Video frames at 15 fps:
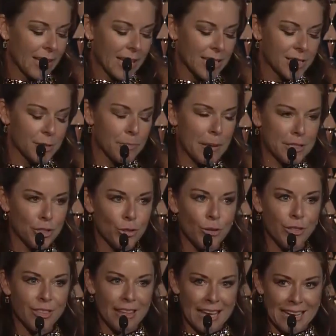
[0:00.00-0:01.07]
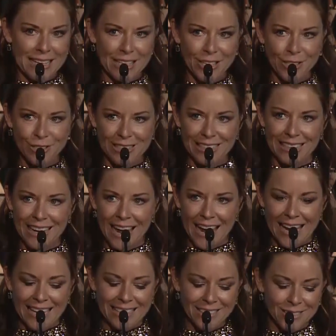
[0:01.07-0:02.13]
A special thank you
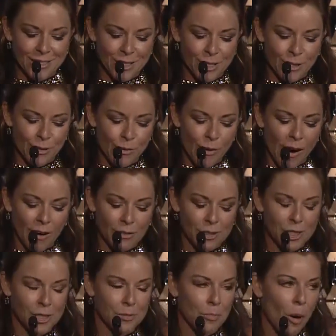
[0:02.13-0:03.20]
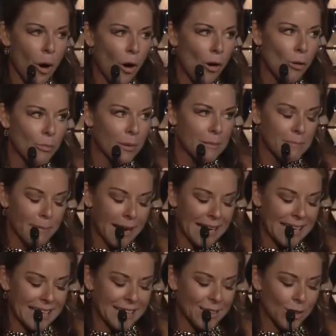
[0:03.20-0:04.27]
tonight to our small but
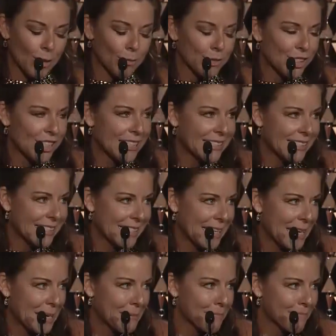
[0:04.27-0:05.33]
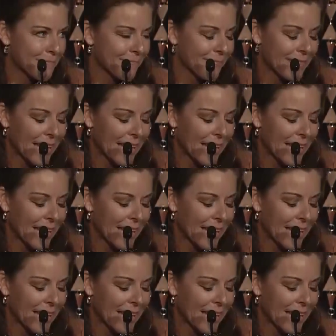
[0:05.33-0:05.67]
mighty Global Genes team